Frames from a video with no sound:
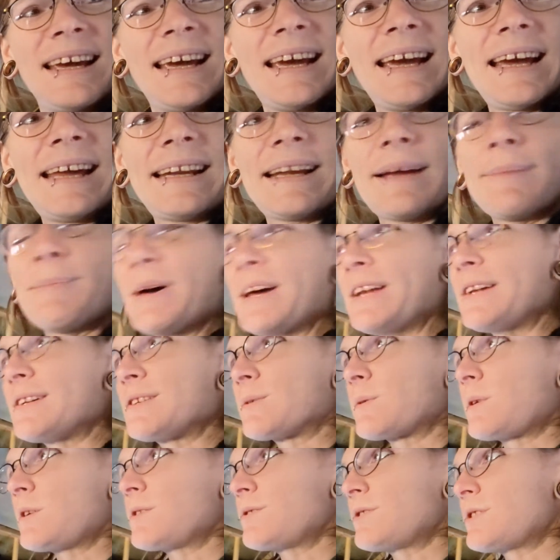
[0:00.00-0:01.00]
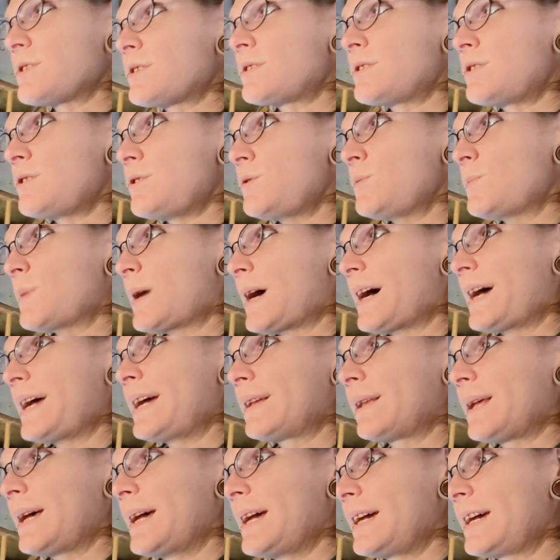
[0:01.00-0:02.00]
And I might as well just do my,
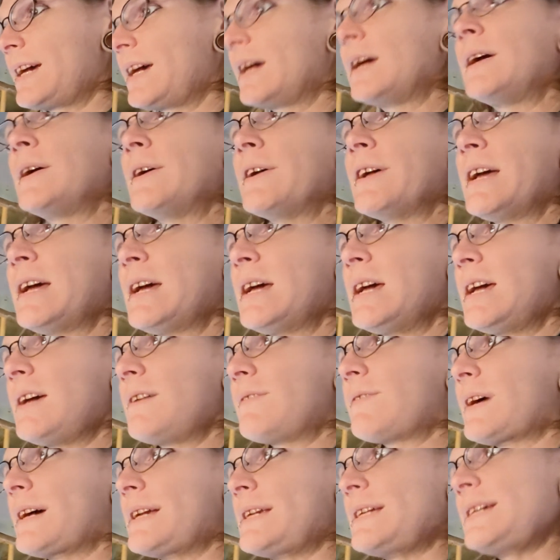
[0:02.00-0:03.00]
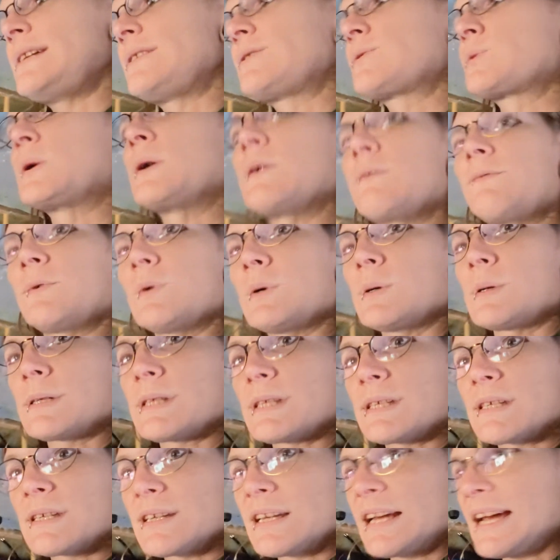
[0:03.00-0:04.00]
like, if I need 12
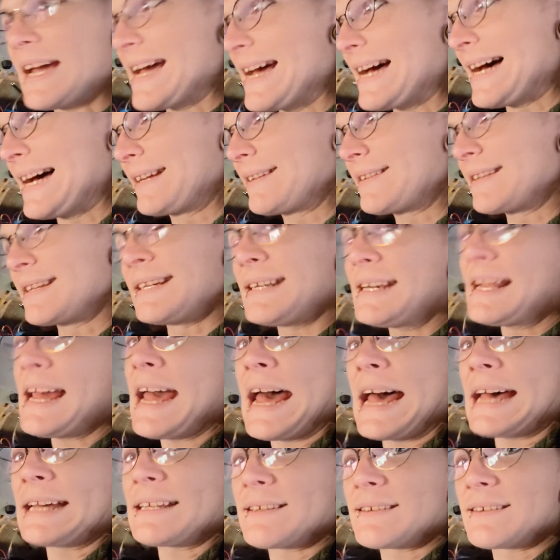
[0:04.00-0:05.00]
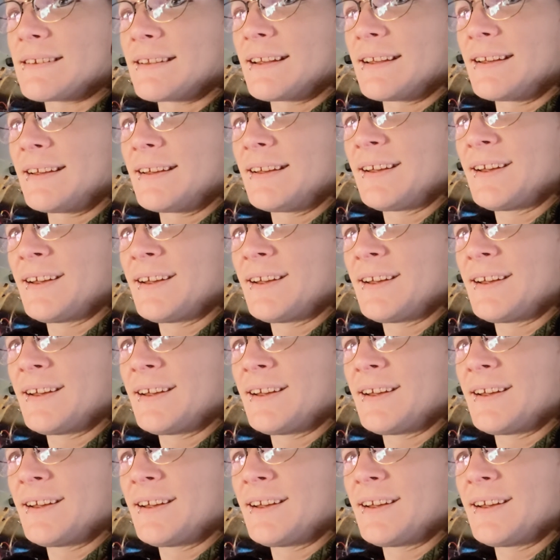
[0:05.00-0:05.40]
volts at the desk,